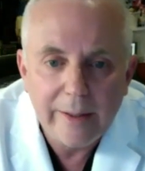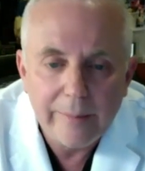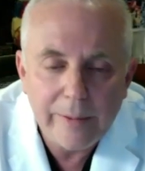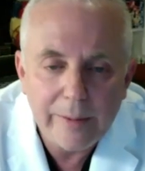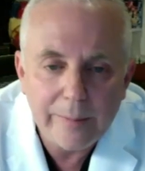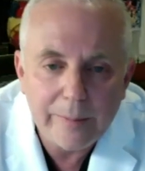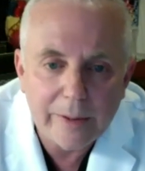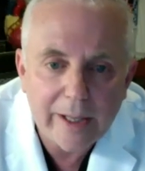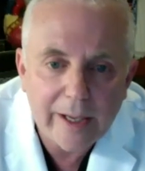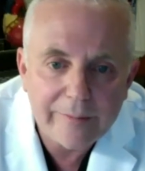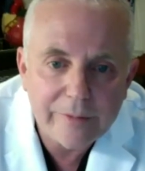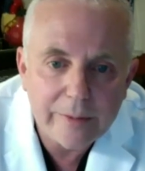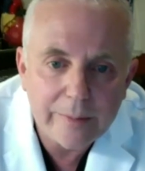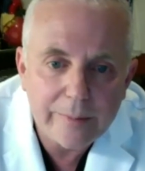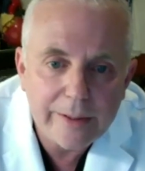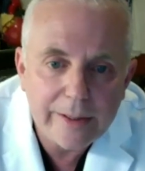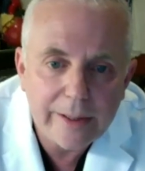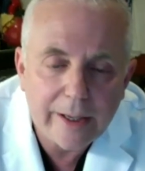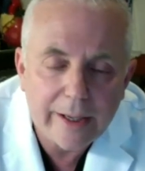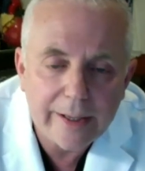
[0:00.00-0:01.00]
People have to
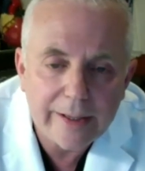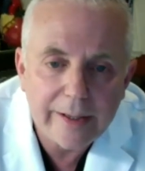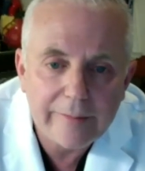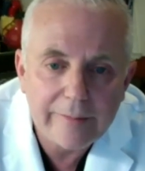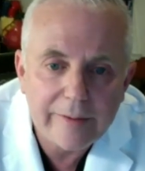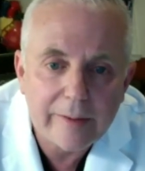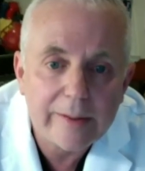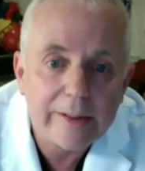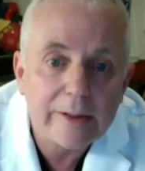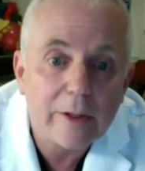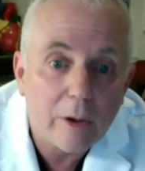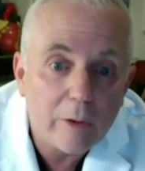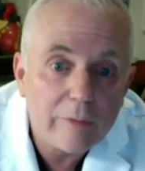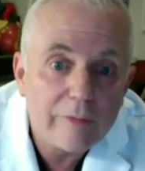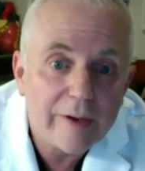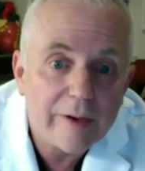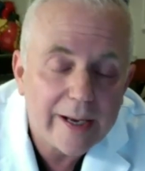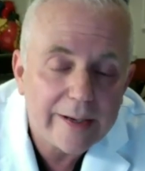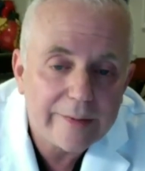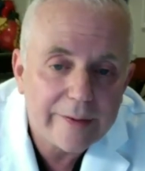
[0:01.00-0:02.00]
be on a very
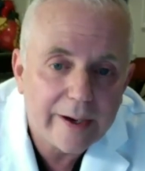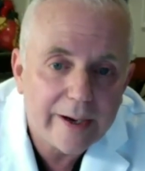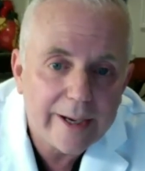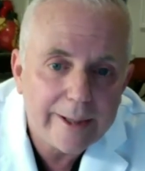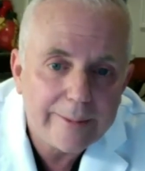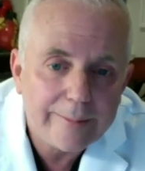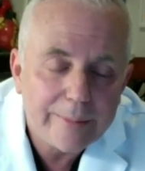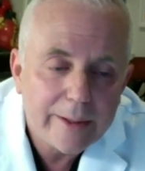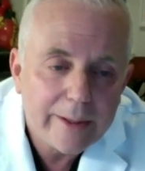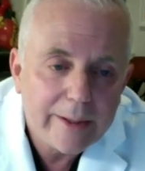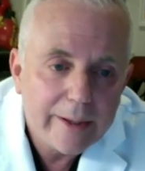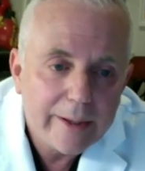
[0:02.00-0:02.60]
low-fat diet,